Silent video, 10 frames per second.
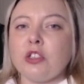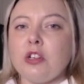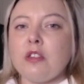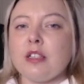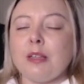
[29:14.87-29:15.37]

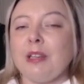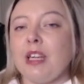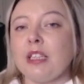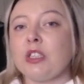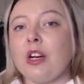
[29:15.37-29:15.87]
than something like
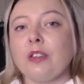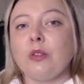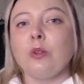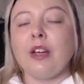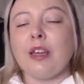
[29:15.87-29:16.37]
Stardew
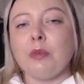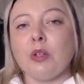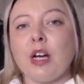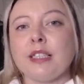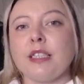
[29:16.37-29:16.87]
or Animal
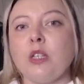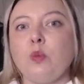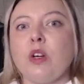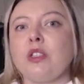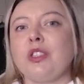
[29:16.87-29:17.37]
Crossing,
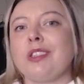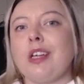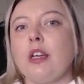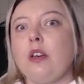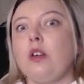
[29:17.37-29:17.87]
where it's just
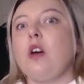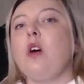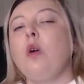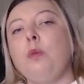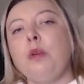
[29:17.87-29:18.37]
like,
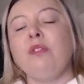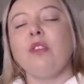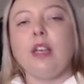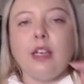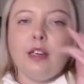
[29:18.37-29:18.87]
go, be
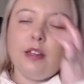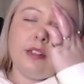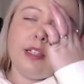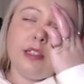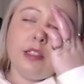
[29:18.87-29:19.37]
free. Like